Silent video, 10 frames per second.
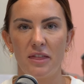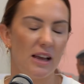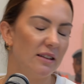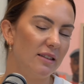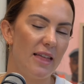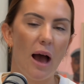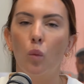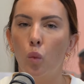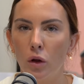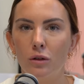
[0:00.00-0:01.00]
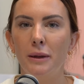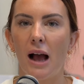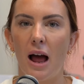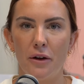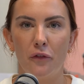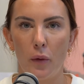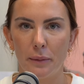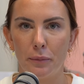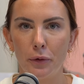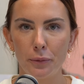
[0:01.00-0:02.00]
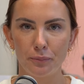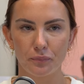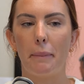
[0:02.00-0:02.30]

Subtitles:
things. That will be unavoidable.